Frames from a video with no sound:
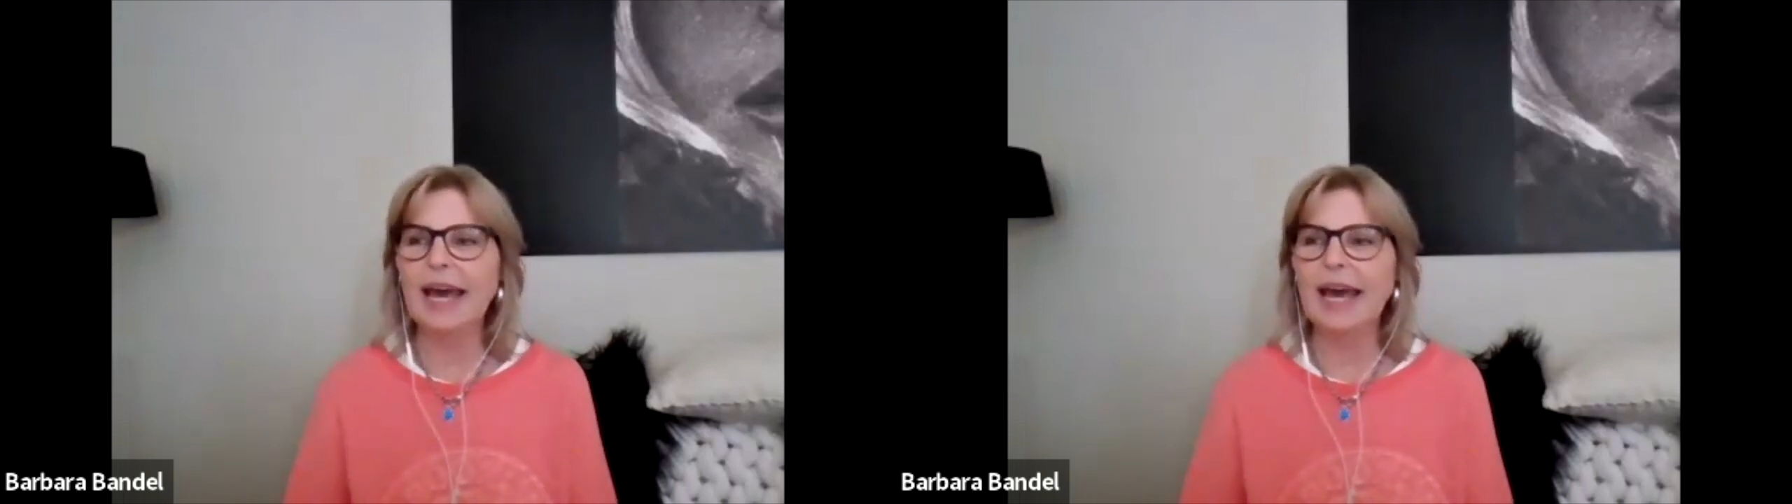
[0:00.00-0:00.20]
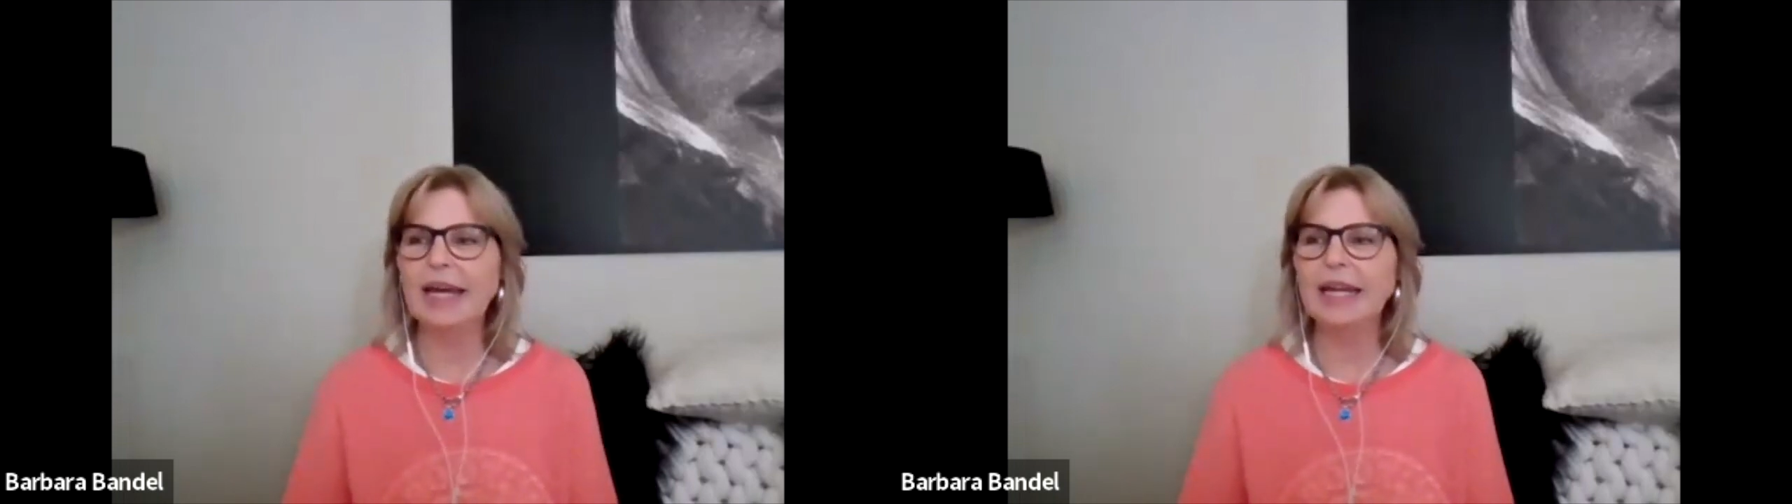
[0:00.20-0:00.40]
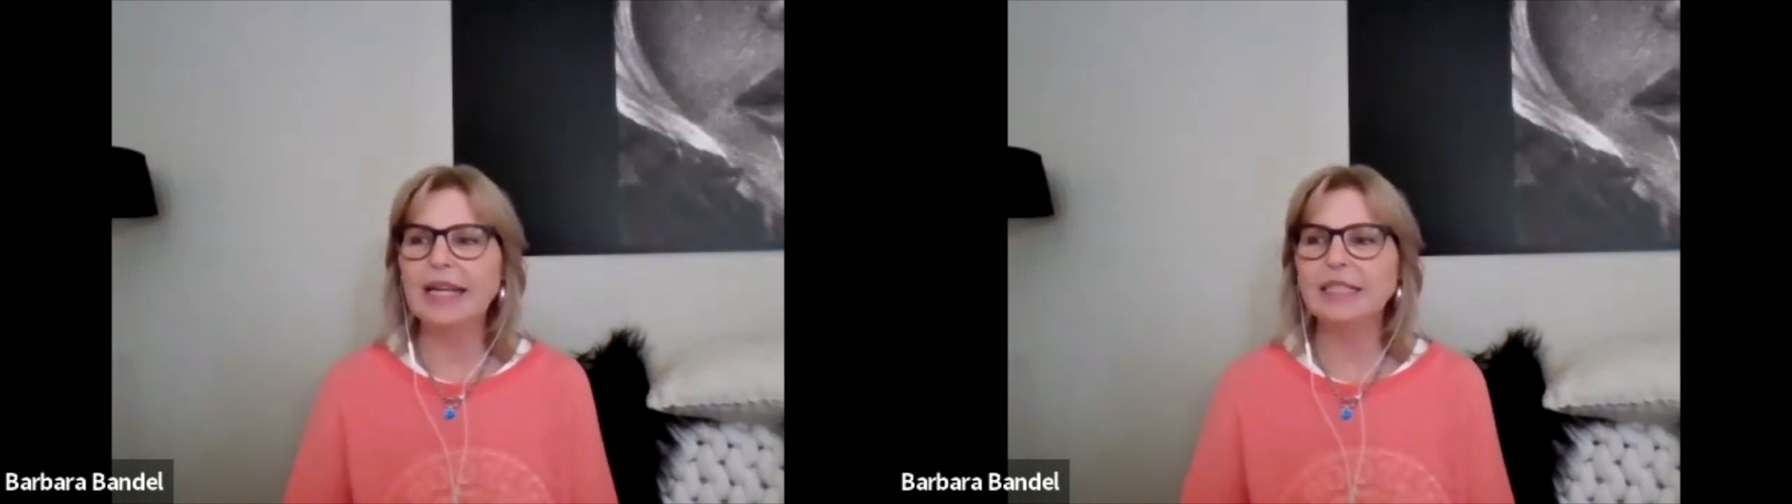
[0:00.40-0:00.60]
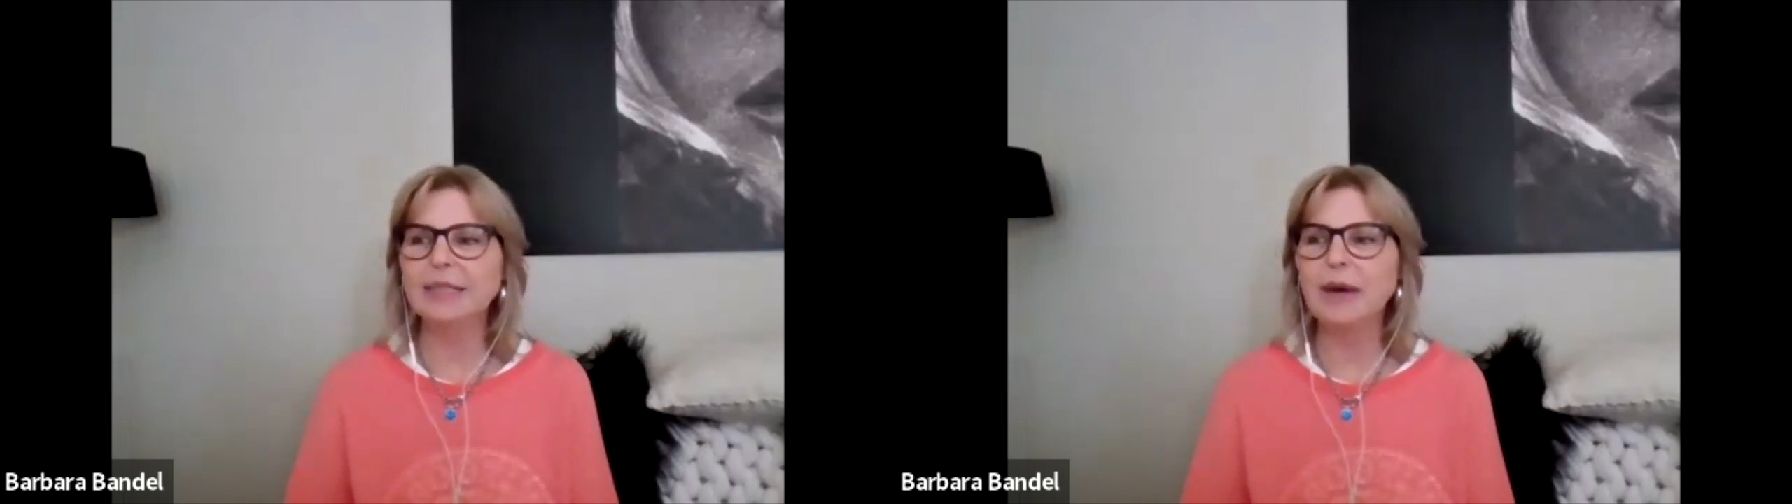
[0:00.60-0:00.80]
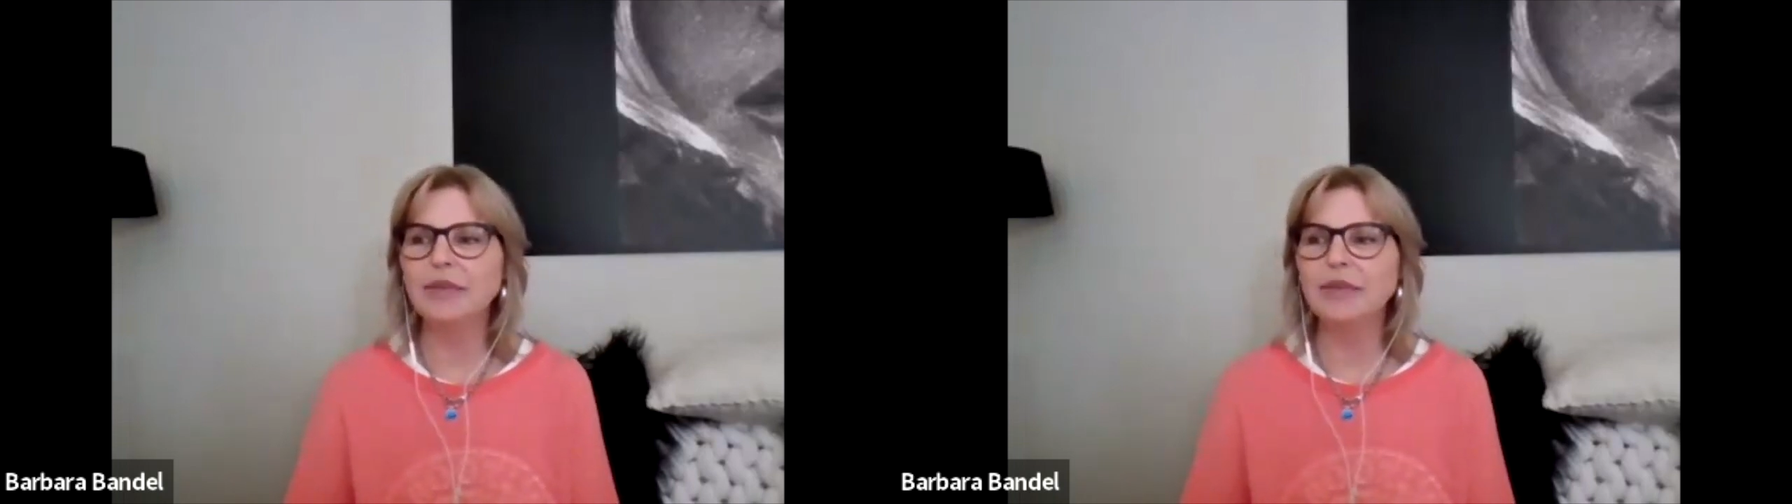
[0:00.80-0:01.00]
And
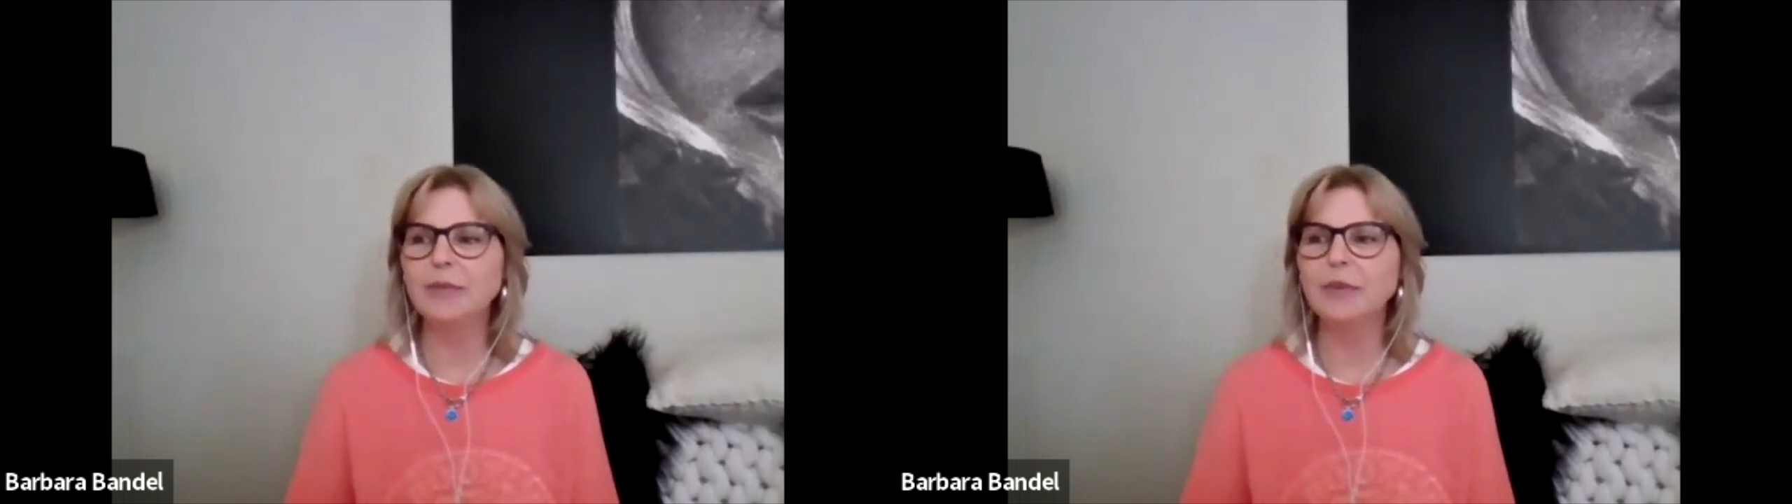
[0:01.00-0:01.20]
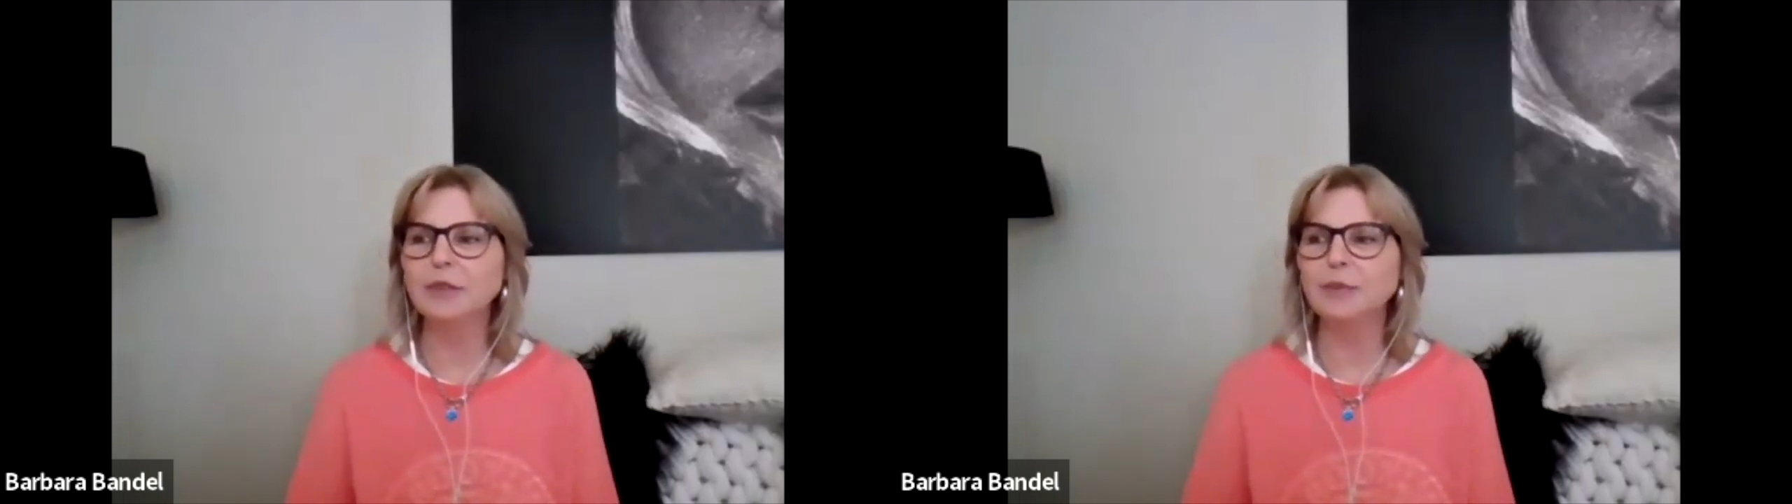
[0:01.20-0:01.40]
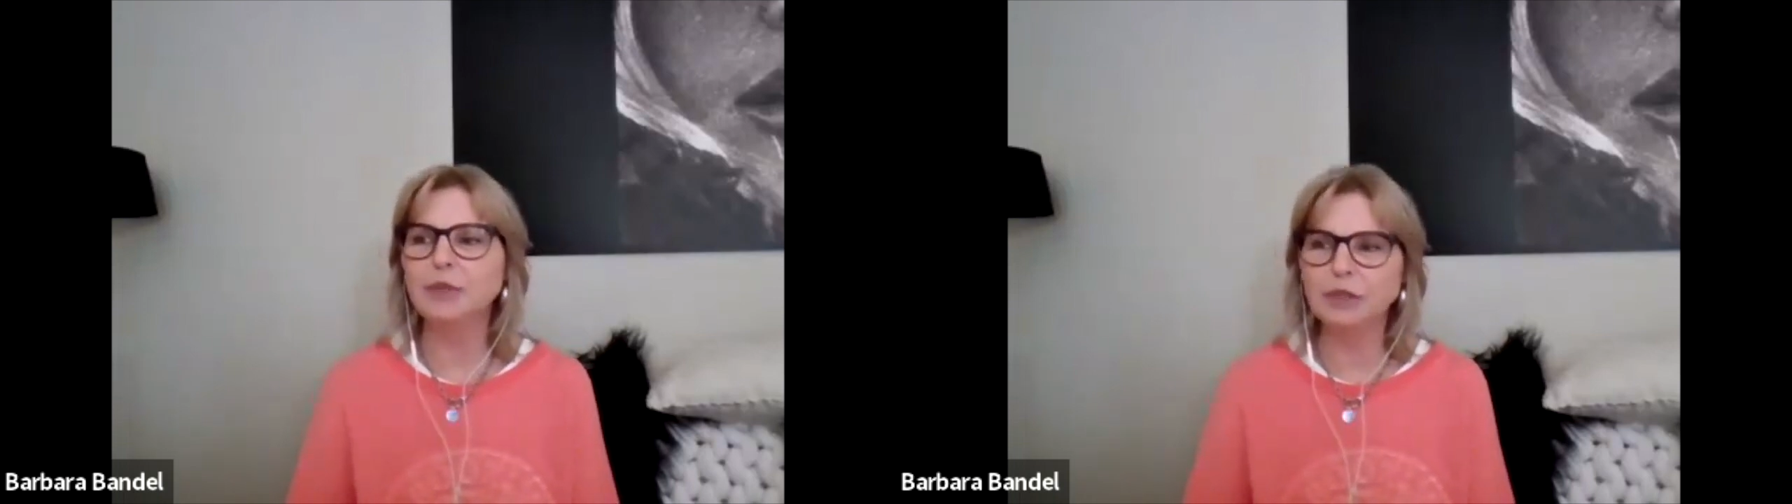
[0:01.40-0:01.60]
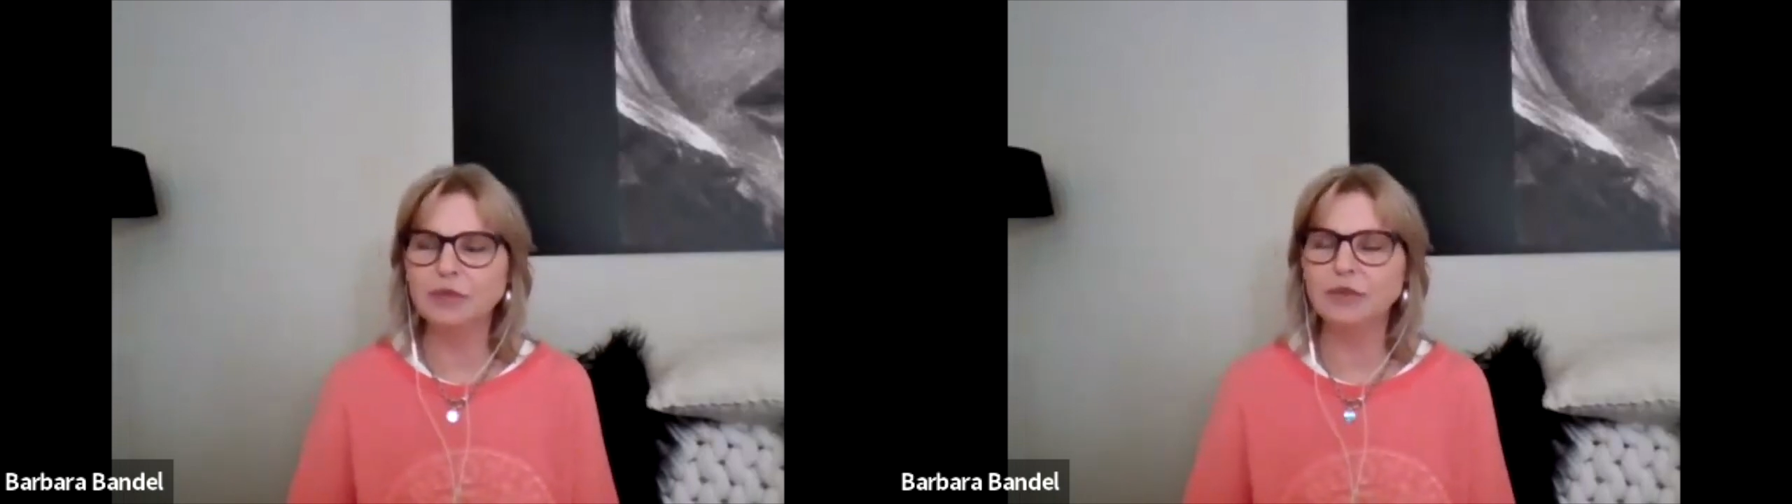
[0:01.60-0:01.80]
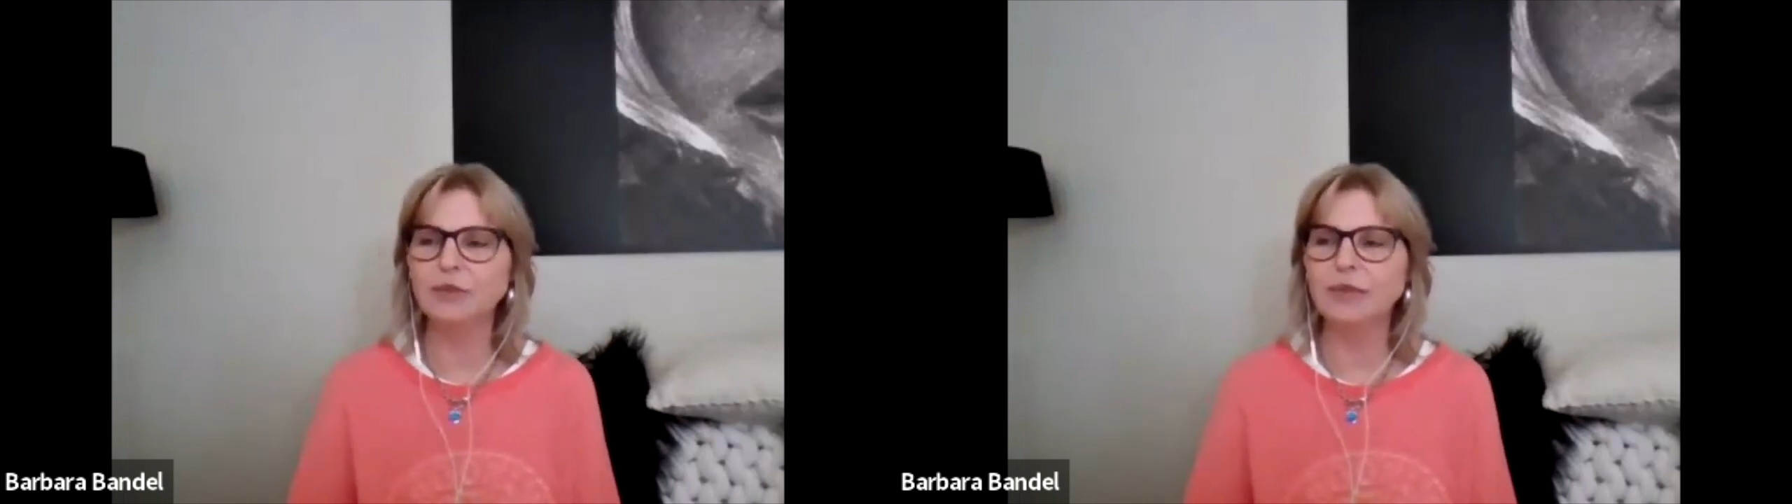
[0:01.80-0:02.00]
it's about the most
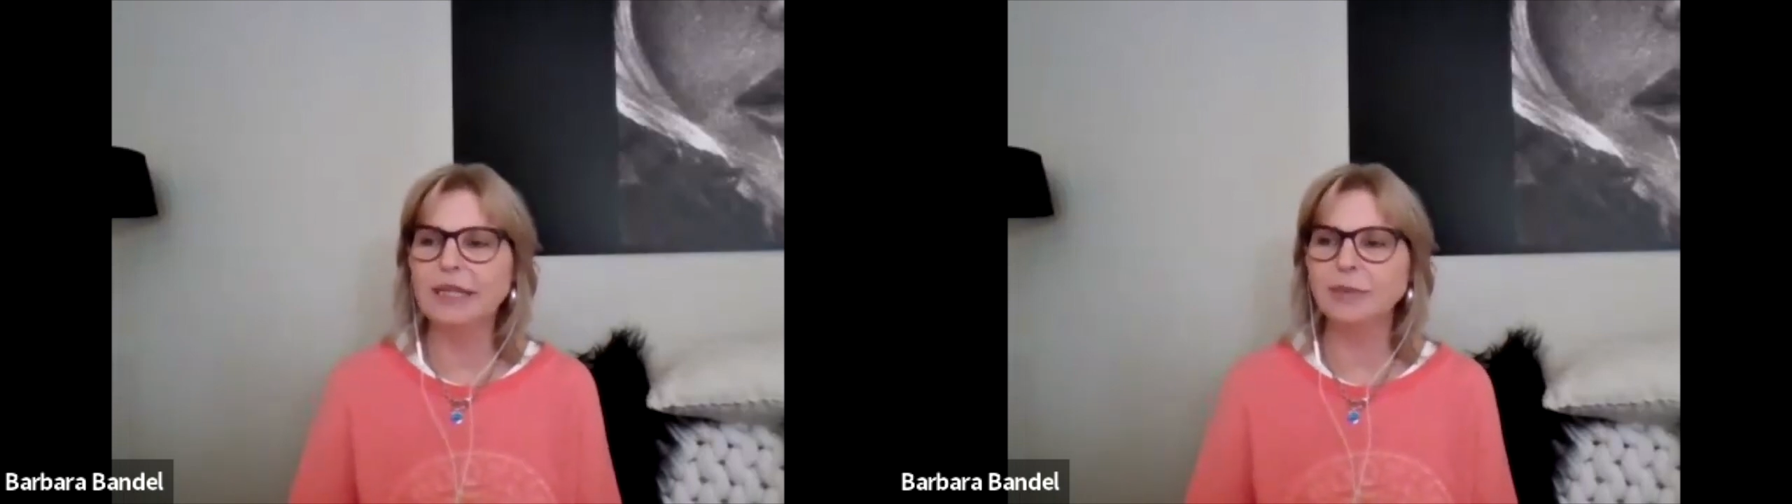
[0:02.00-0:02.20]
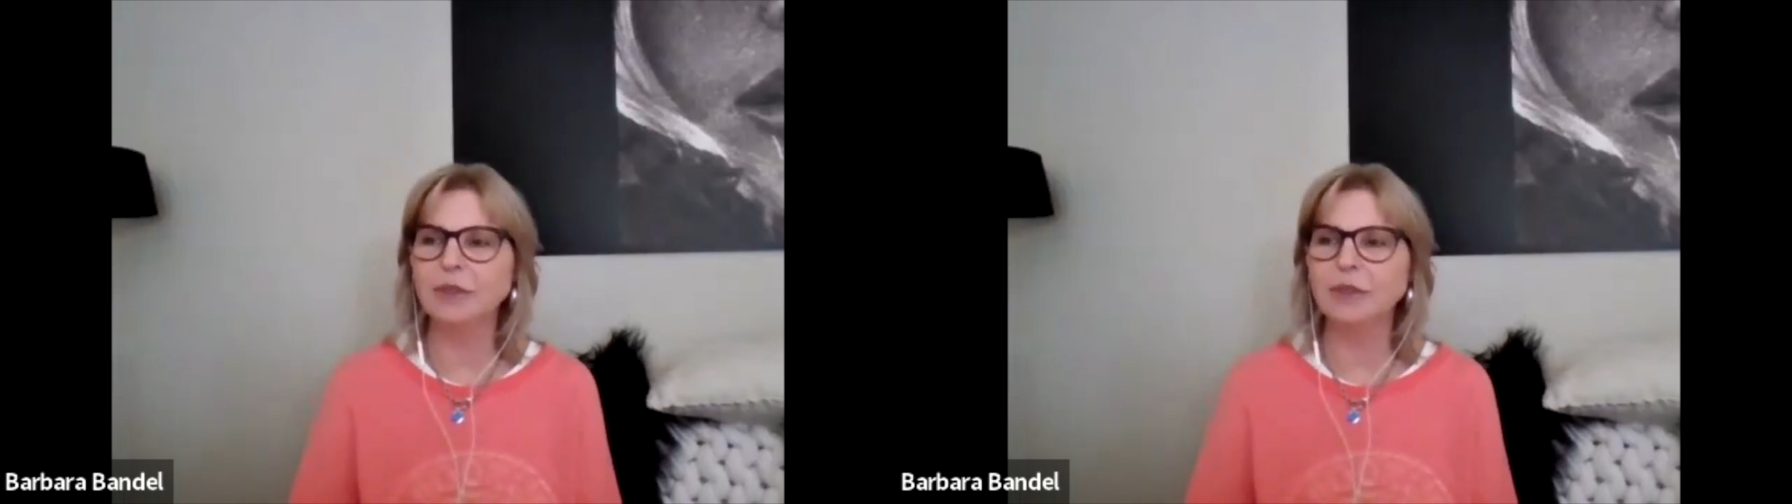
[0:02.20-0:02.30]
beautiful readings,